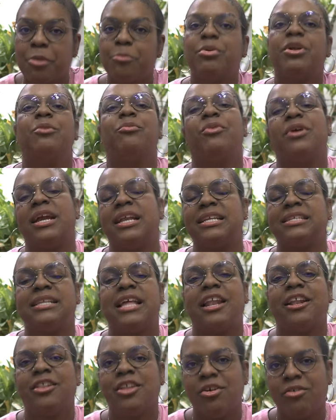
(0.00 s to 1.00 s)
but a brand is
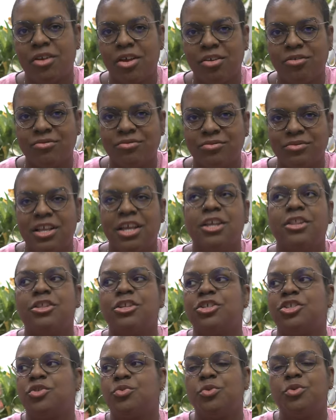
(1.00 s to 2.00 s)
not a logo.
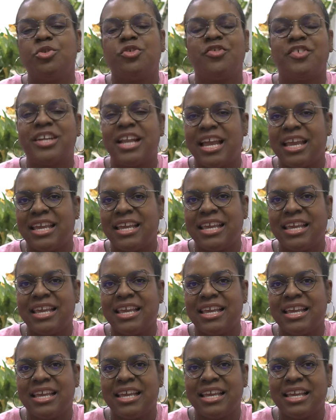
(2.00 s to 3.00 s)
The swoosh for
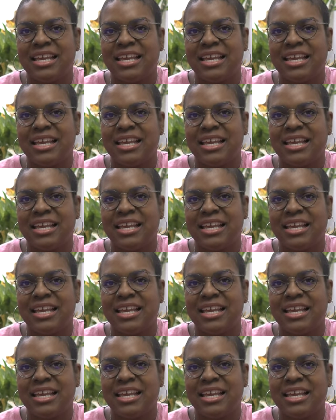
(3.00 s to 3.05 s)
Nike,